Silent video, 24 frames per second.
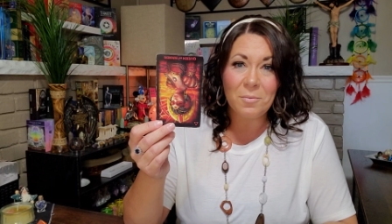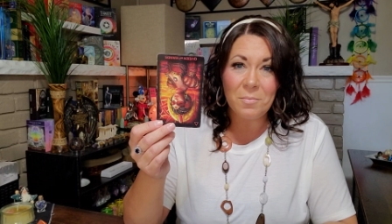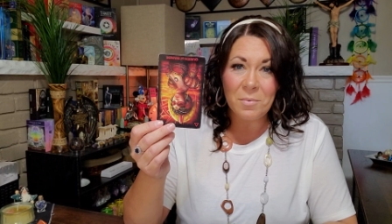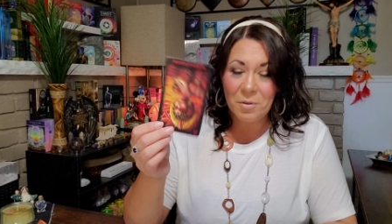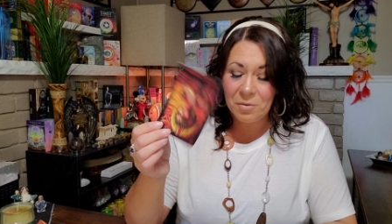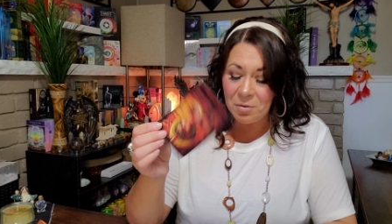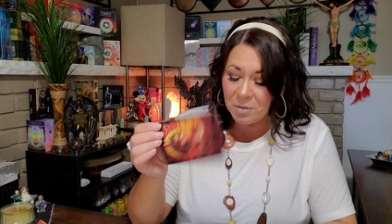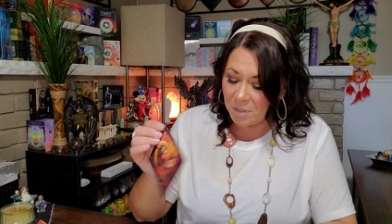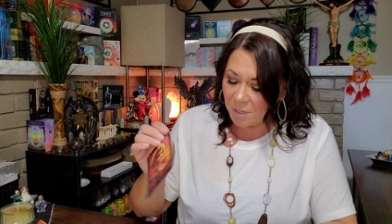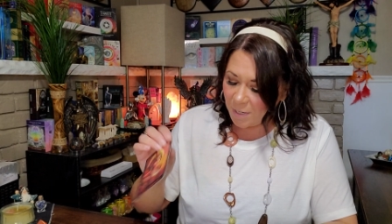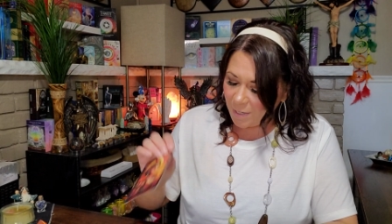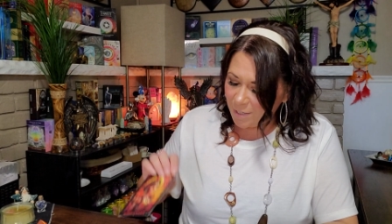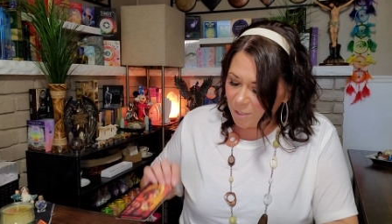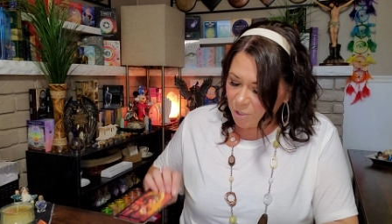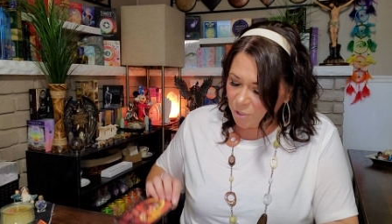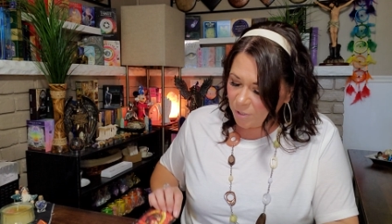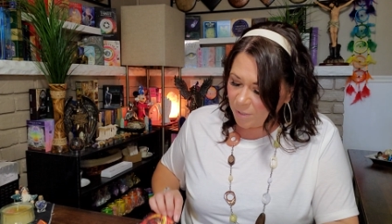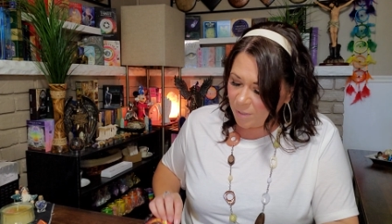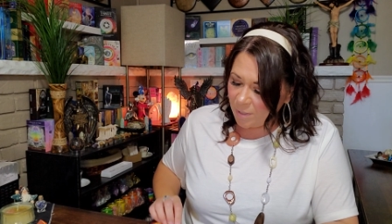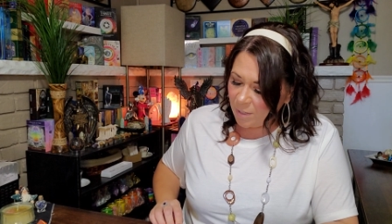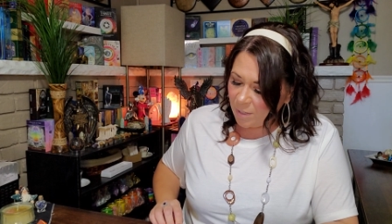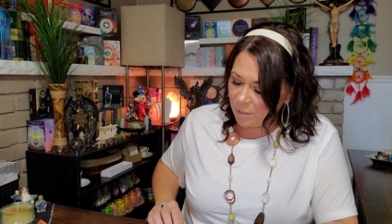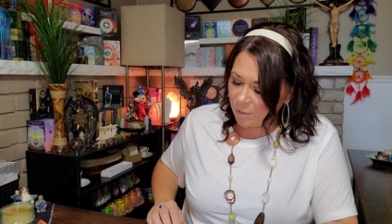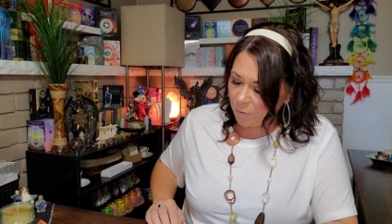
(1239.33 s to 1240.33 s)

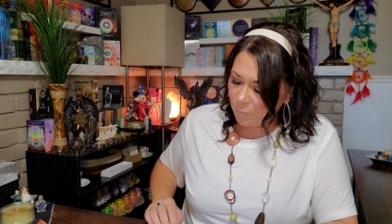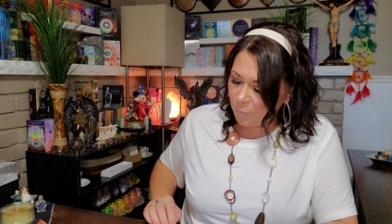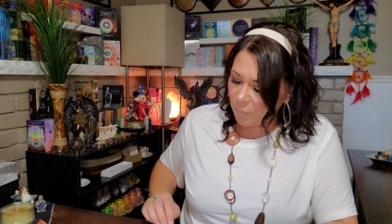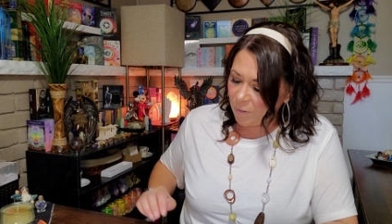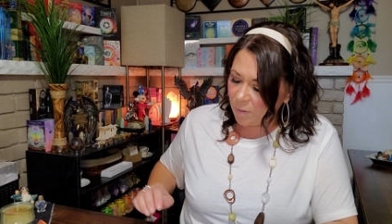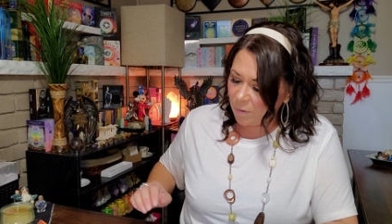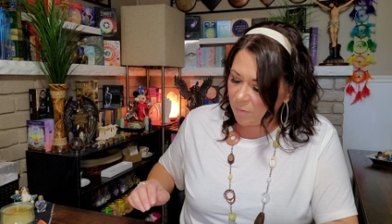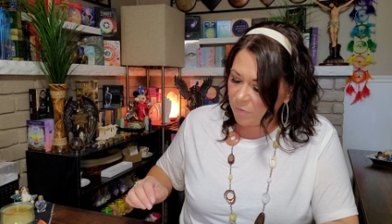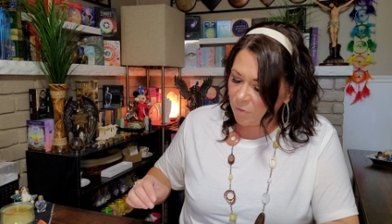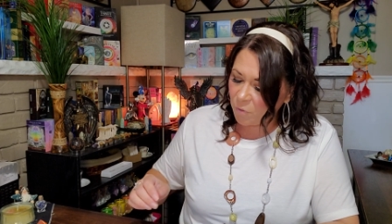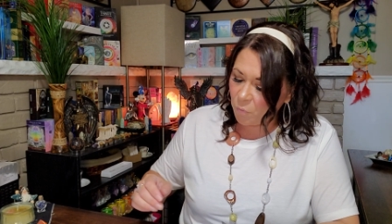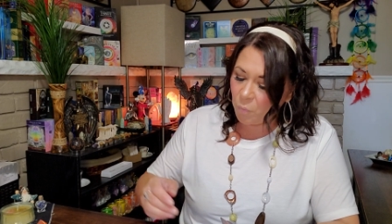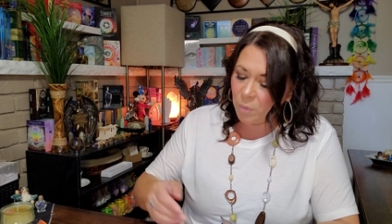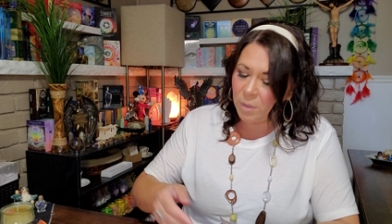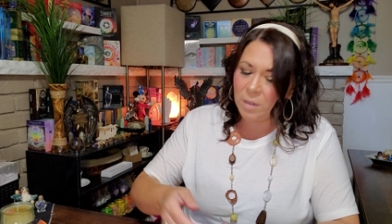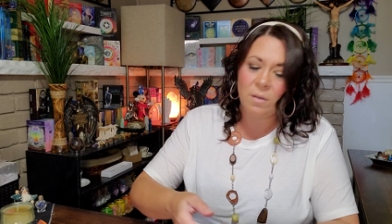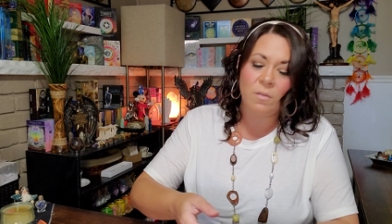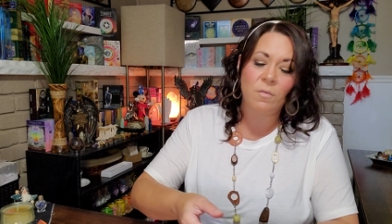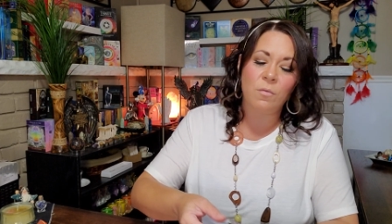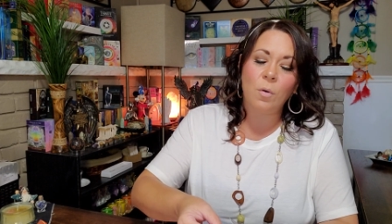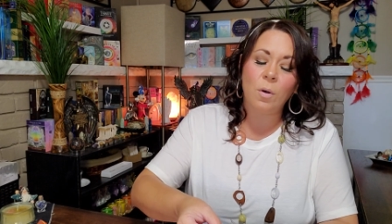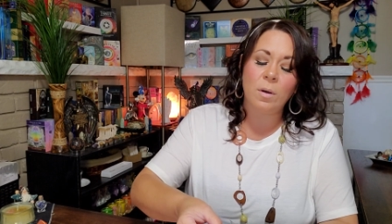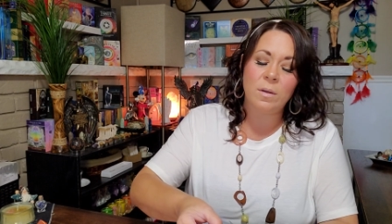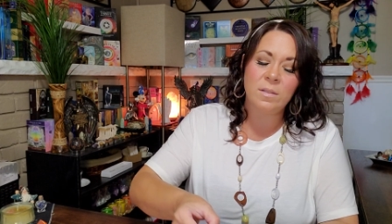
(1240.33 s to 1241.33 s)
communication here. We got the Queen
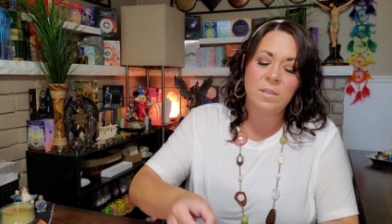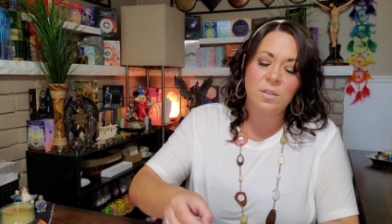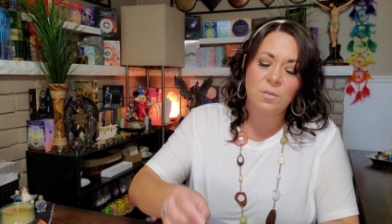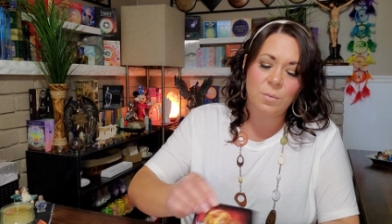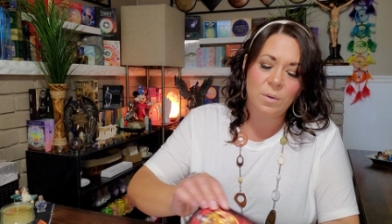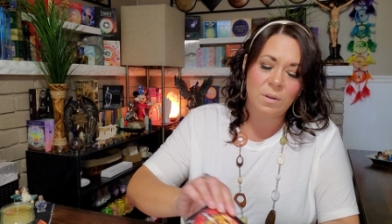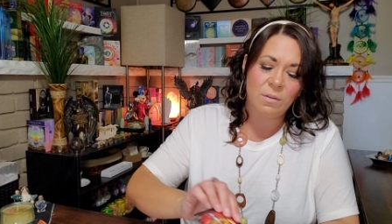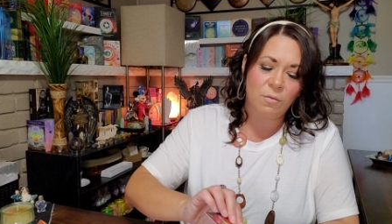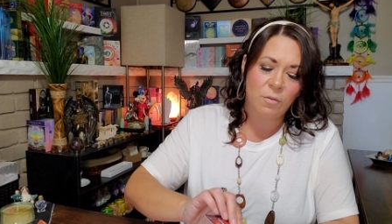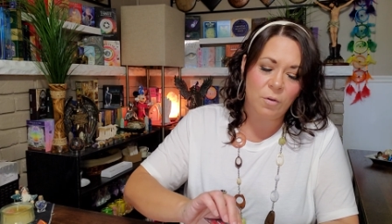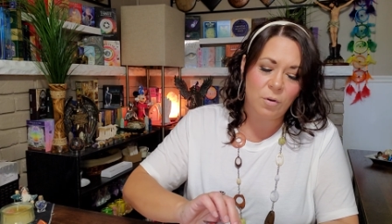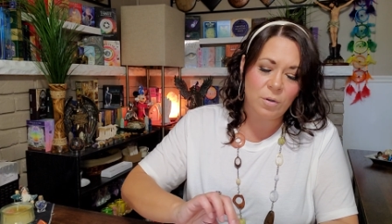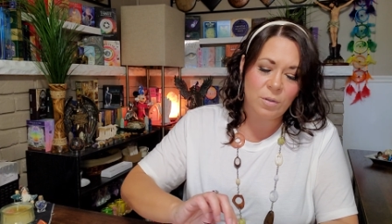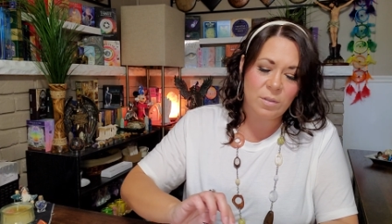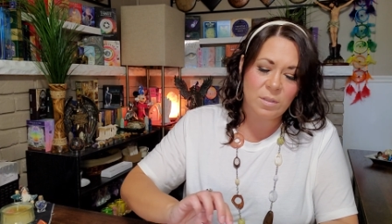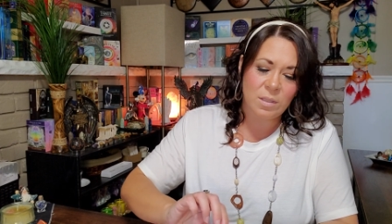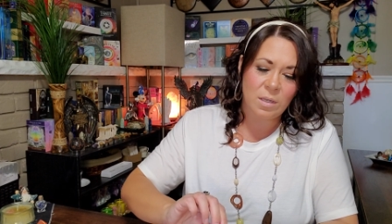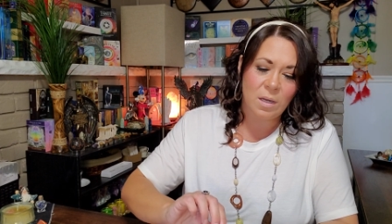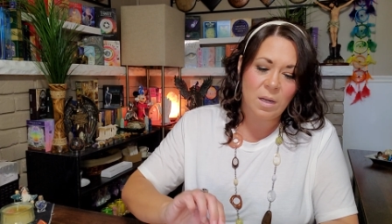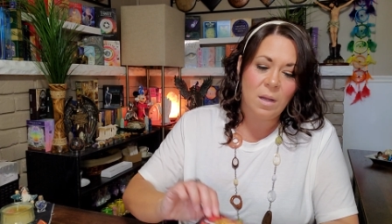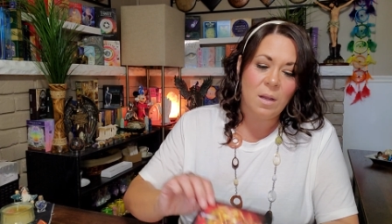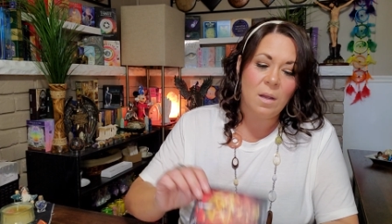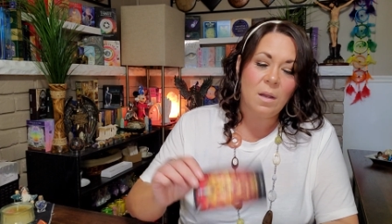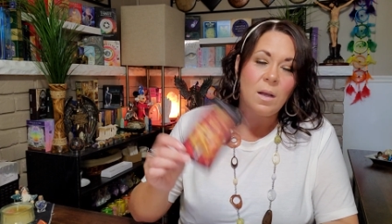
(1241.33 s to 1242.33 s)
of Wands reversed
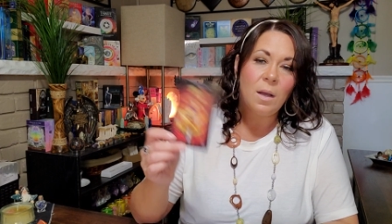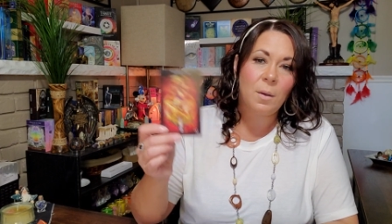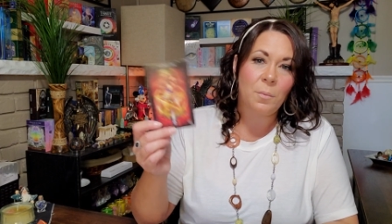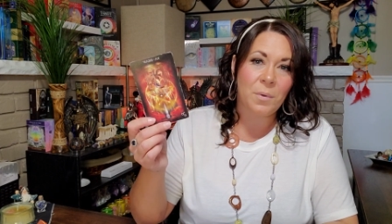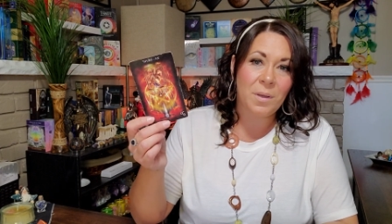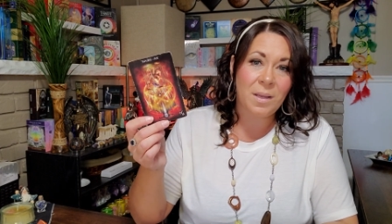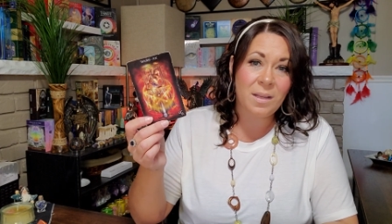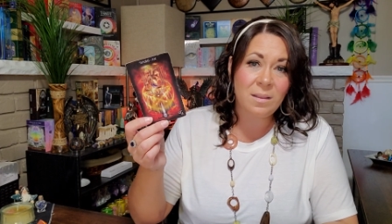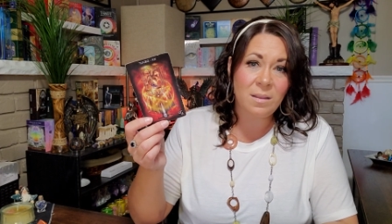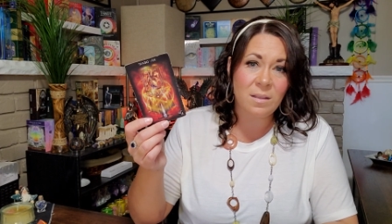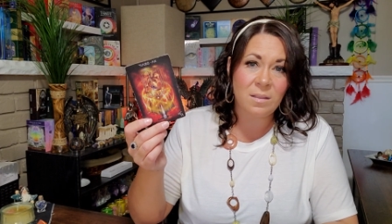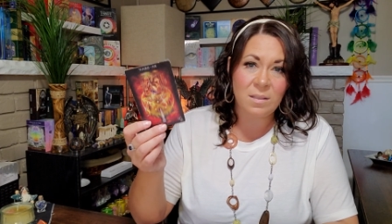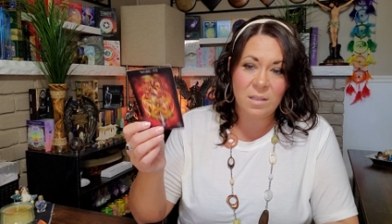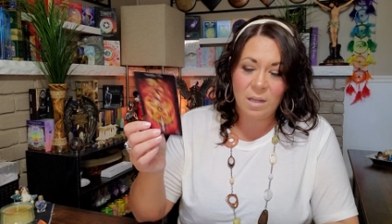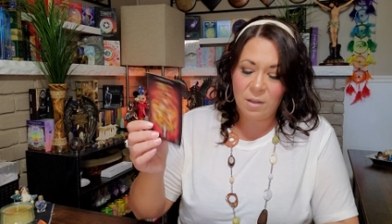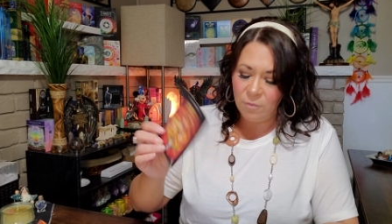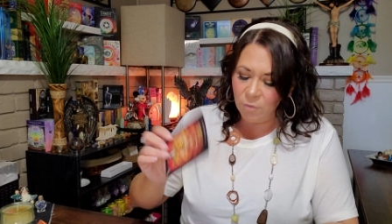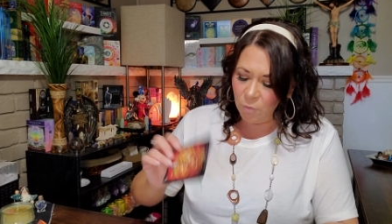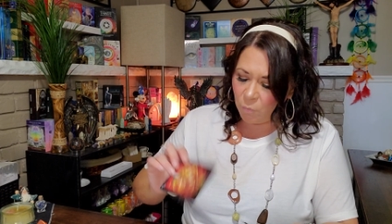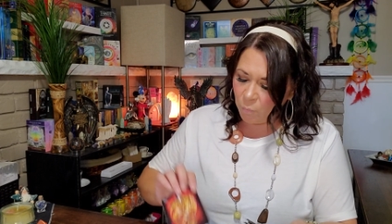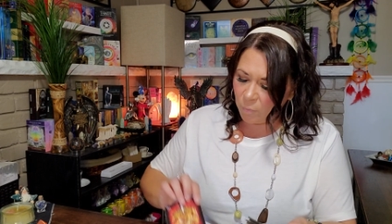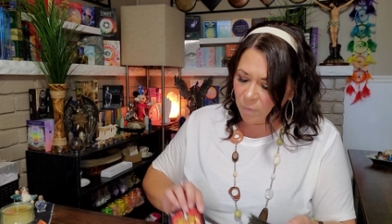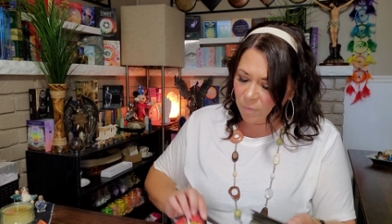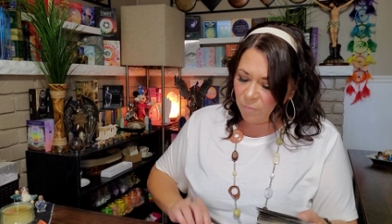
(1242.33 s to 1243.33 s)
we get the
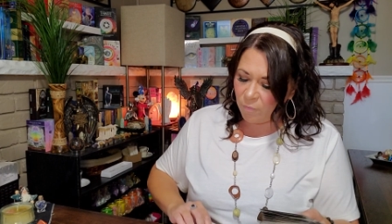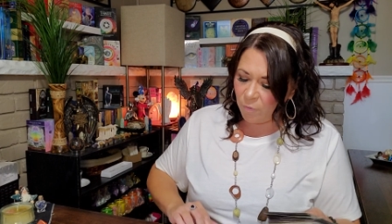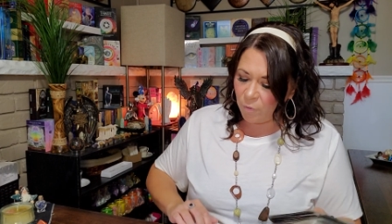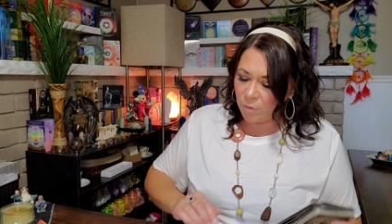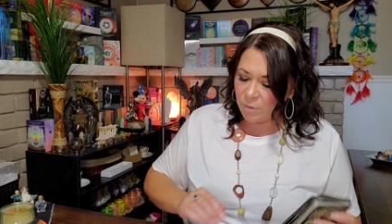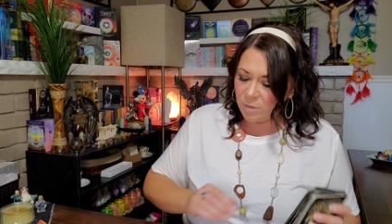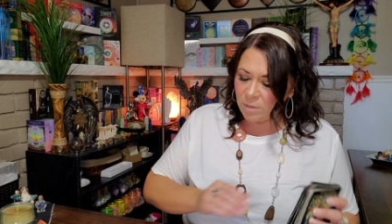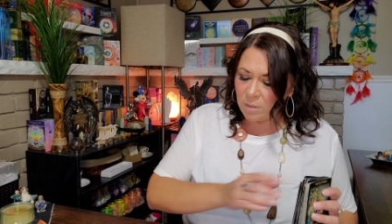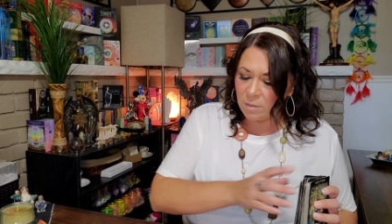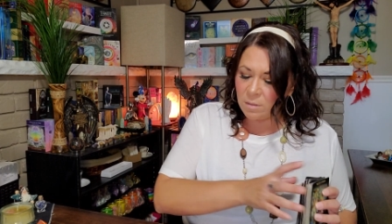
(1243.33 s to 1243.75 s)
devil reversed.